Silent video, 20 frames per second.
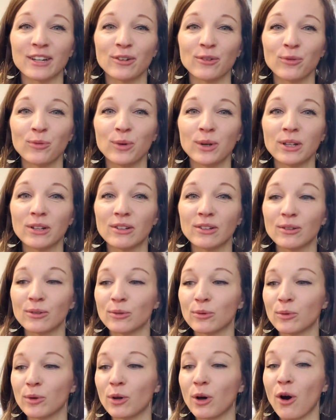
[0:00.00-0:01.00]
we'll
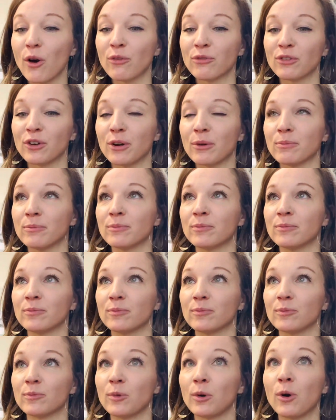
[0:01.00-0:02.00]
go from
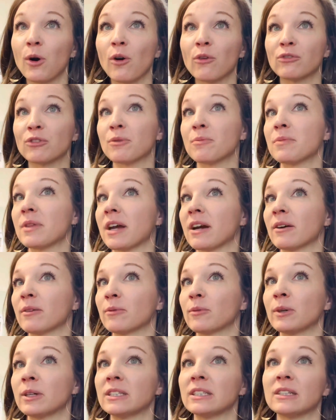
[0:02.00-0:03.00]
there
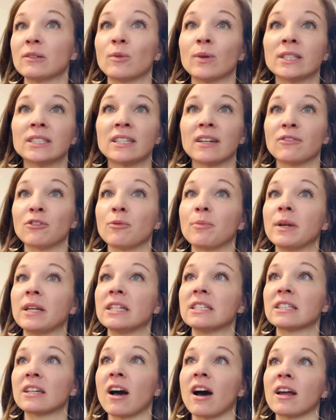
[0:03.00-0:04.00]
once
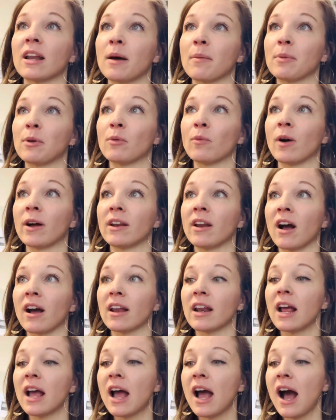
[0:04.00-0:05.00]
everybody's caught up and whatnot.
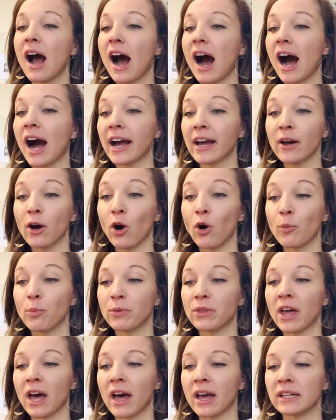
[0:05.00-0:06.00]
I hope
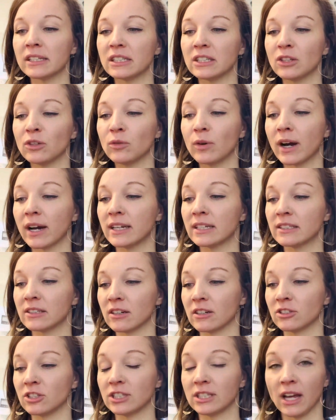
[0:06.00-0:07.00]
that you guys
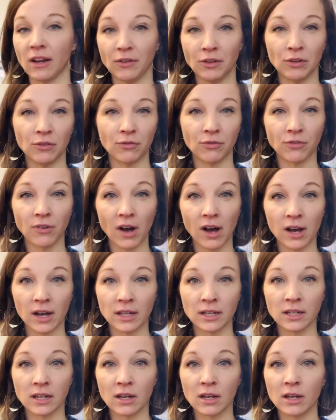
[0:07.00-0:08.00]
are just having
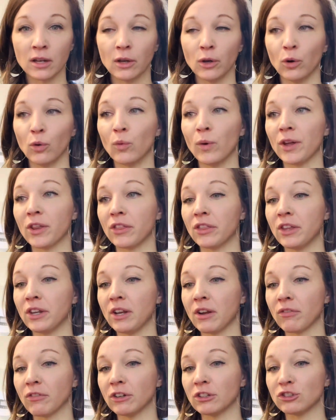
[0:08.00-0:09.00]
fun with the
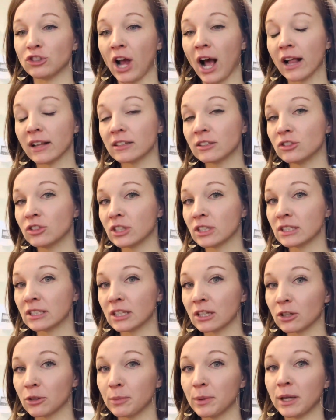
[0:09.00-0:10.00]
different challenges
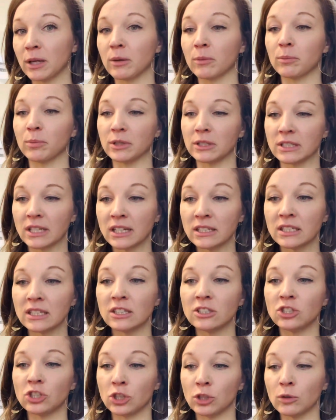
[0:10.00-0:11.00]
that are being
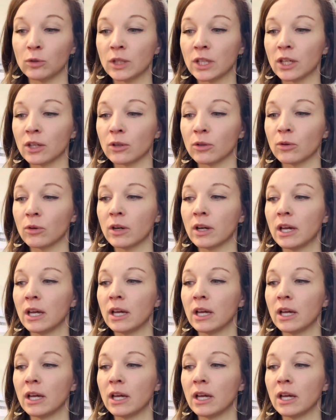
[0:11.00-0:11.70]
presented to you.